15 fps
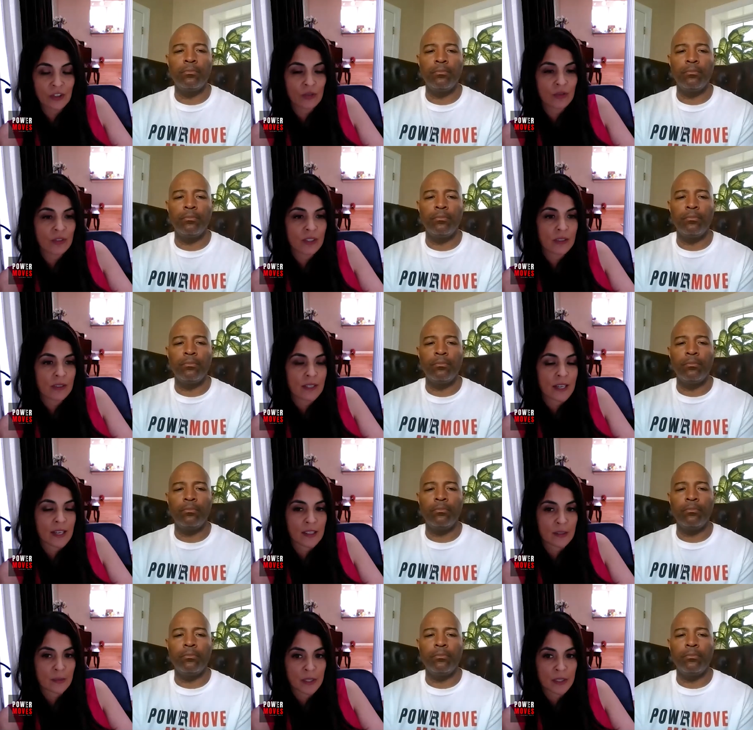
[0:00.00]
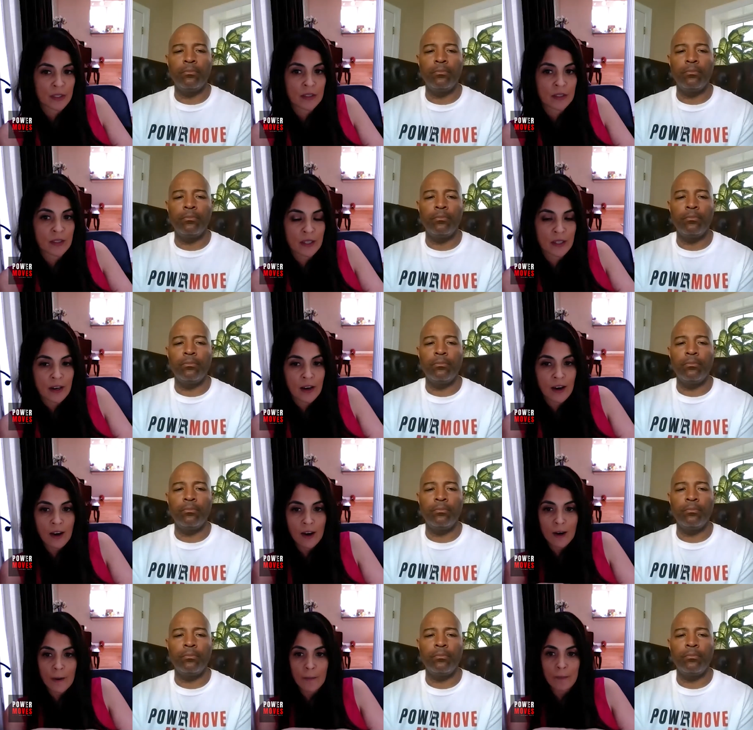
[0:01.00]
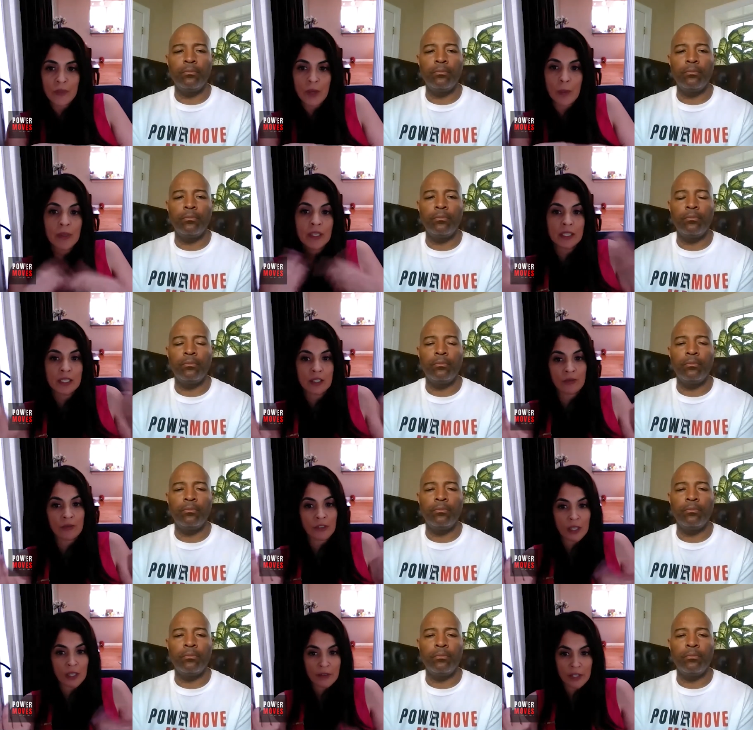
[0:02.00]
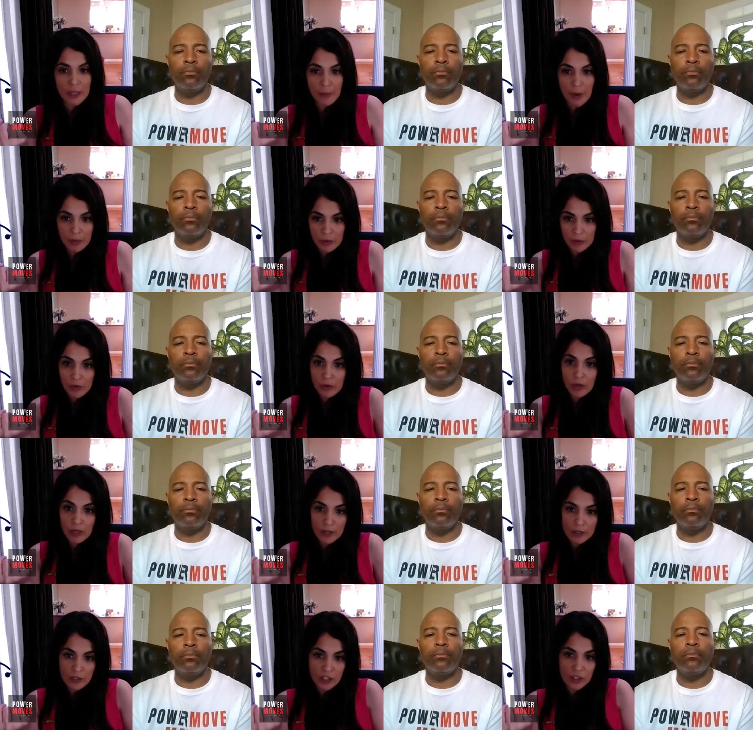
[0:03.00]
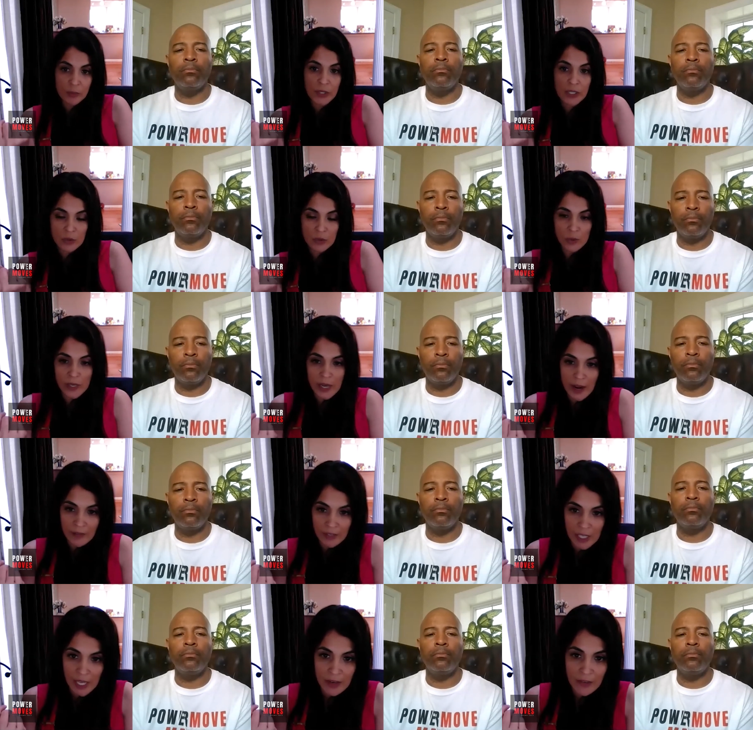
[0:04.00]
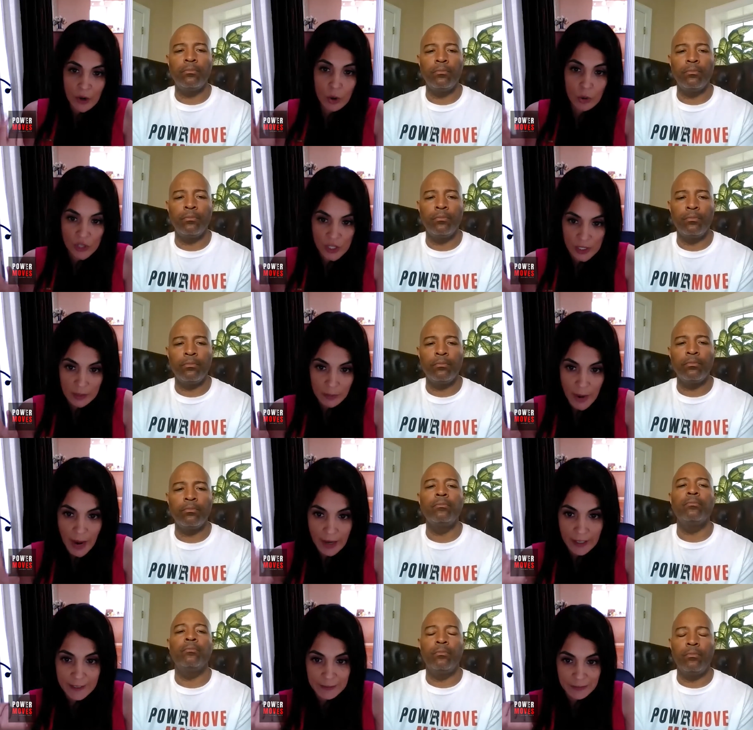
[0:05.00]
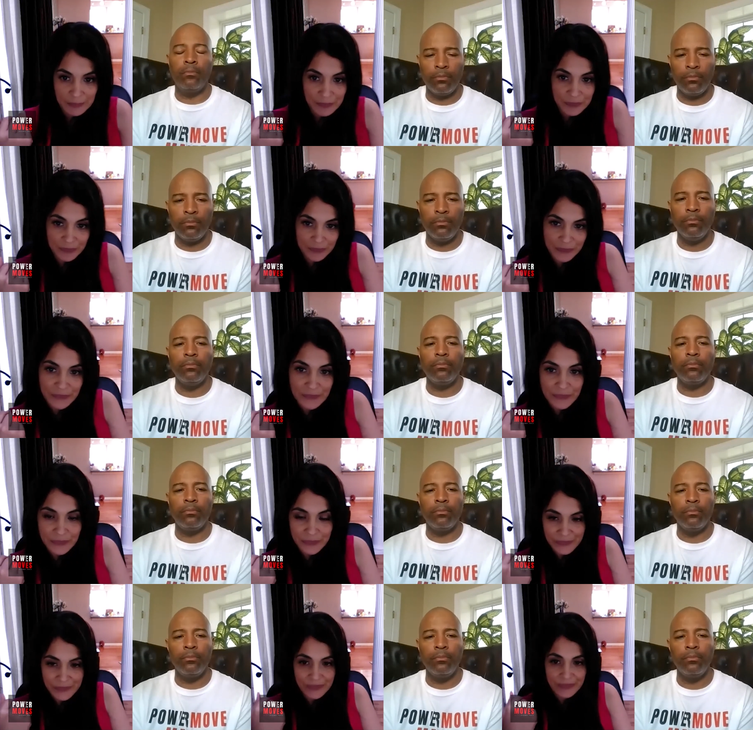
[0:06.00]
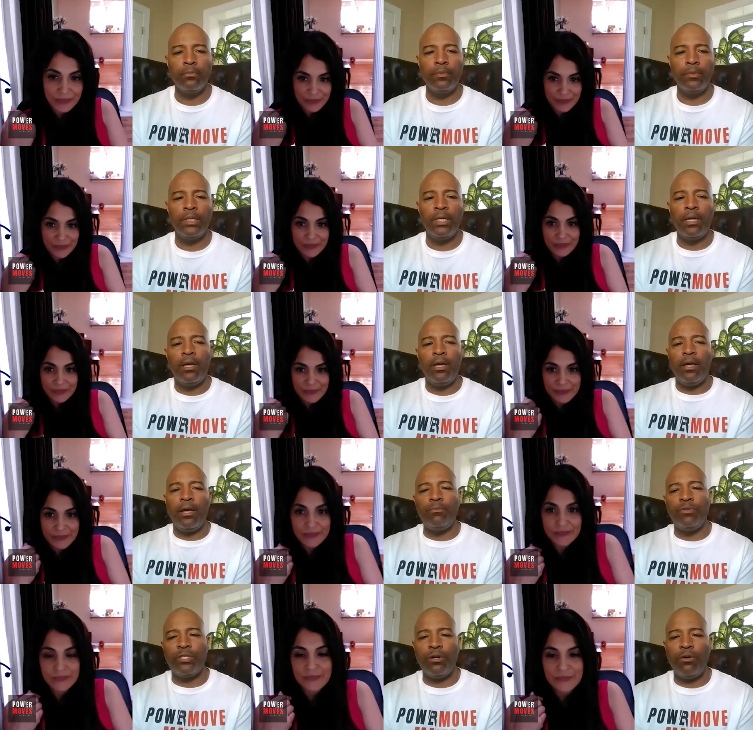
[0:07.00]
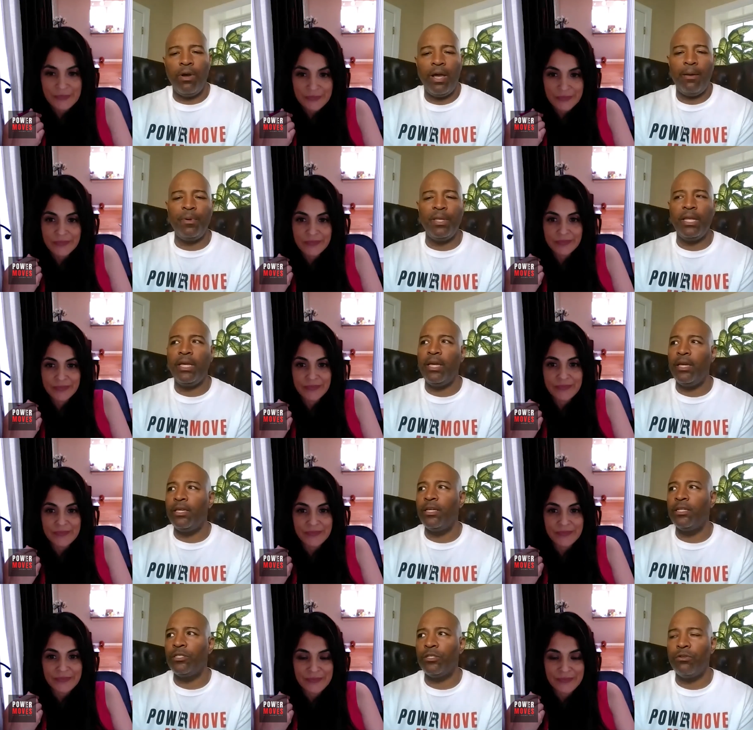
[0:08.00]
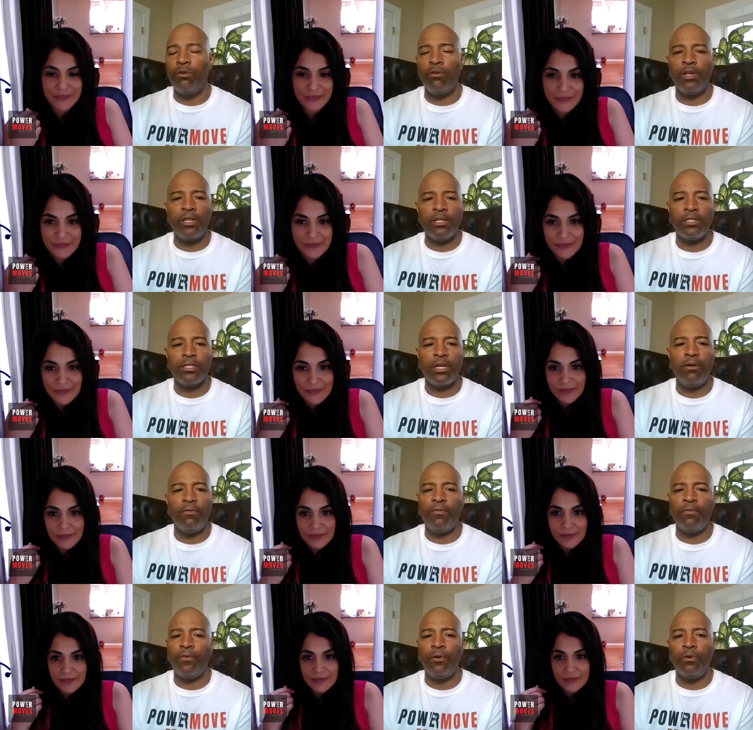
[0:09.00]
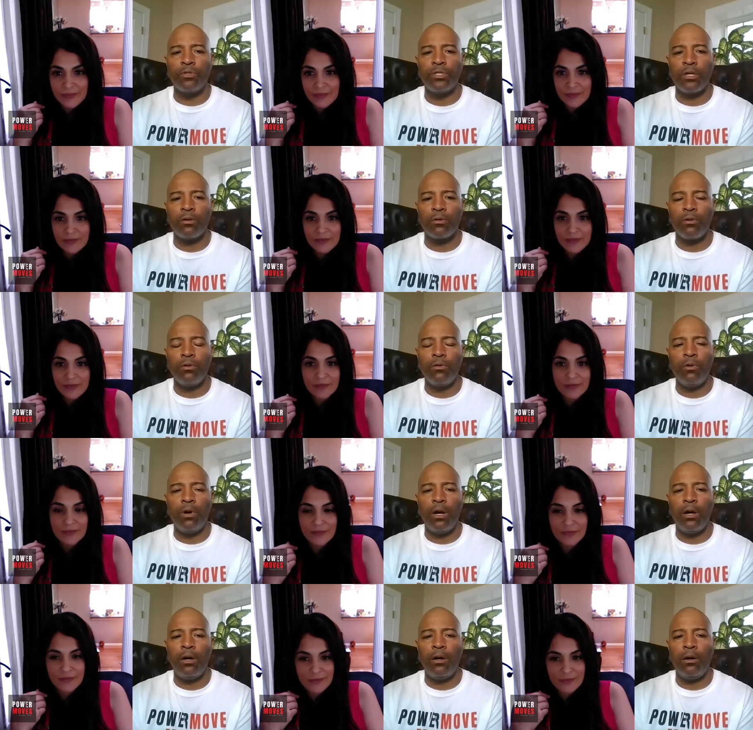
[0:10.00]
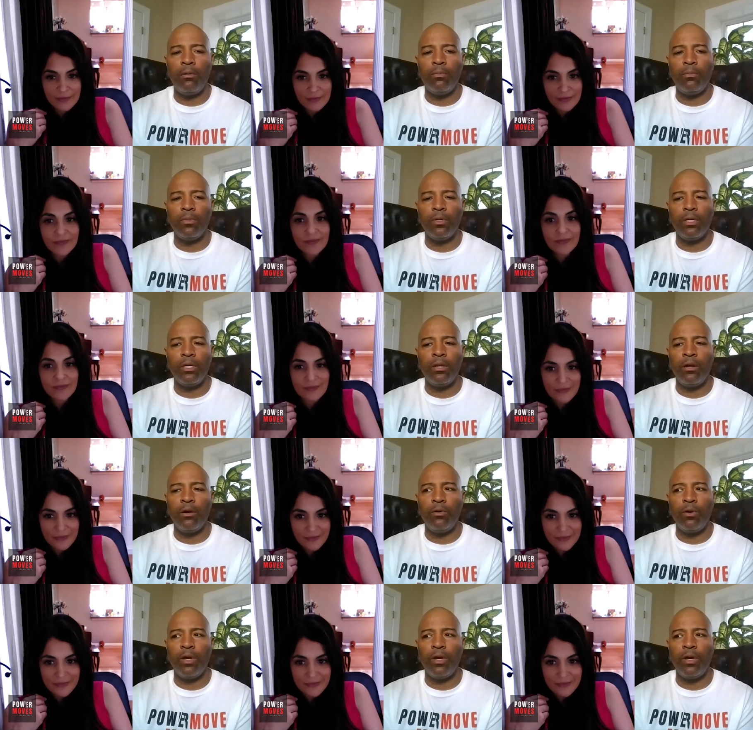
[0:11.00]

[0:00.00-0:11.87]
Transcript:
Speaker 1: season 10 has been um, a big deal for Love and Hip Hop New York just because we have a lot of the OGs back.
Speaker 2: Mm-hmm. Mm-hmm. I'm so happy to hear your story has come full circle. Um, you know,